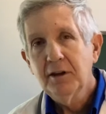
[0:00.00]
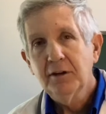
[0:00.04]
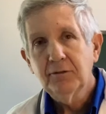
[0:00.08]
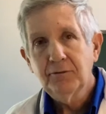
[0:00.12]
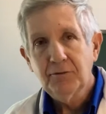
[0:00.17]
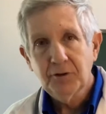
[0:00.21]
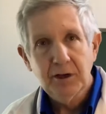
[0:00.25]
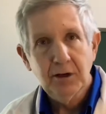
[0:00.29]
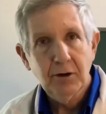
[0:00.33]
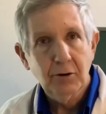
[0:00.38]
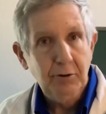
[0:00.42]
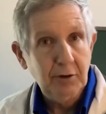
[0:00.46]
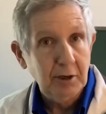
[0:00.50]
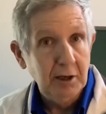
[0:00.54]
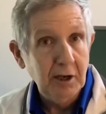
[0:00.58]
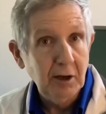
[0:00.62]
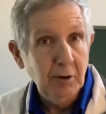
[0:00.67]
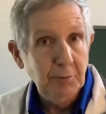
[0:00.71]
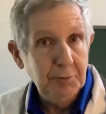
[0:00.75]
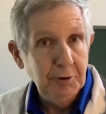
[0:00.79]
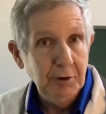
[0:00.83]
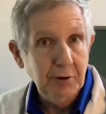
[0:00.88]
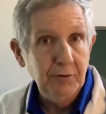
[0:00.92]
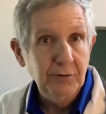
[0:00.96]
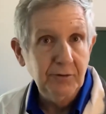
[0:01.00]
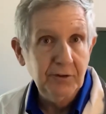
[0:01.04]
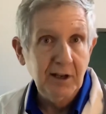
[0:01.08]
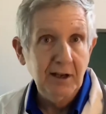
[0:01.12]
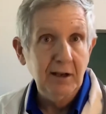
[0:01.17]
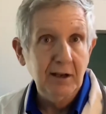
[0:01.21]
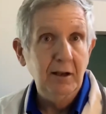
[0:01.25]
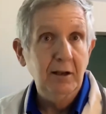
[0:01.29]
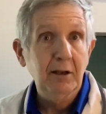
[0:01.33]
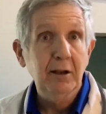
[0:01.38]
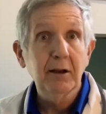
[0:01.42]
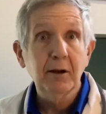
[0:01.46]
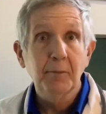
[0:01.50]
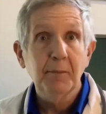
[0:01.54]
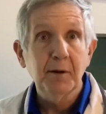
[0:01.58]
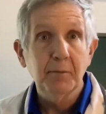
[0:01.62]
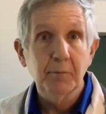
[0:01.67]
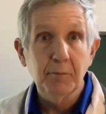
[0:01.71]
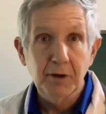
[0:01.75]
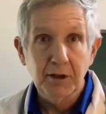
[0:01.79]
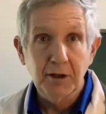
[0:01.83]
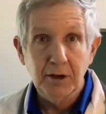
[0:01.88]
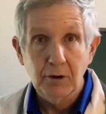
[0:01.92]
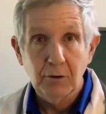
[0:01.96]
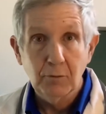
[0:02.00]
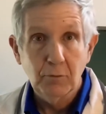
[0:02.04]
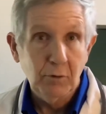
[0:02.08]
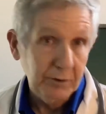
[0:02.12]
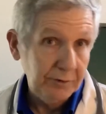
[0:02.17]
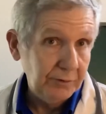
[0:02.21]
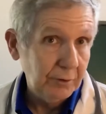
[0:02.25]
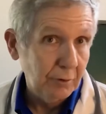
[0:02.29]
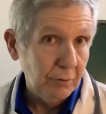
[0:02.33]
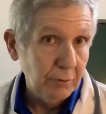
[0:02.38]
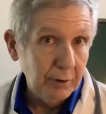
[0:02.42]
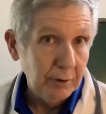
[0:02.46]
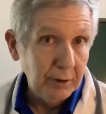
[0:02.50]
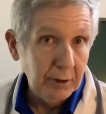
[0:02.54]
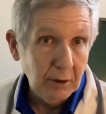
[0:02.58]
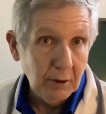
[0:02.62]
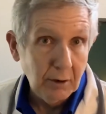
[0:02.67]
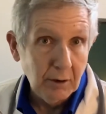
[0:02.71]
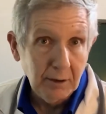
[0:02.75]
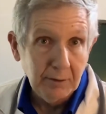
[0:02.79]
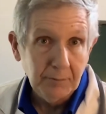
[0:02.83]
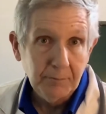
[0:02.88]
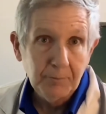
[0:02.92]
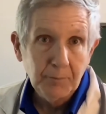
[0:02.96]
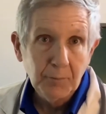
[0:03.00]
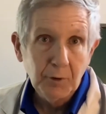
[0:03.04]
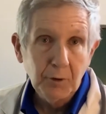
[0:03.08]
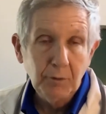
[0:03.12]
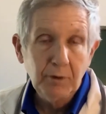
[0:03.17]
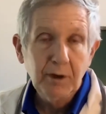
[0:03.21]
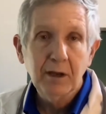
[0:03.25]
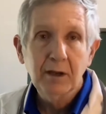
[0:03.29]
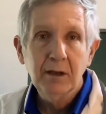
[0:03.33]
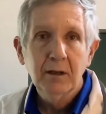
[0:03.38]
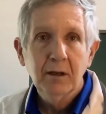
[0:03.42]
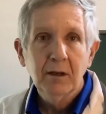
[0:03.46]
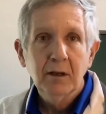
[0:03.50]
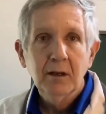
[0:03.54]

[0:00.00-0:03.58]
video can help you understand a little bit better what's going on, okay?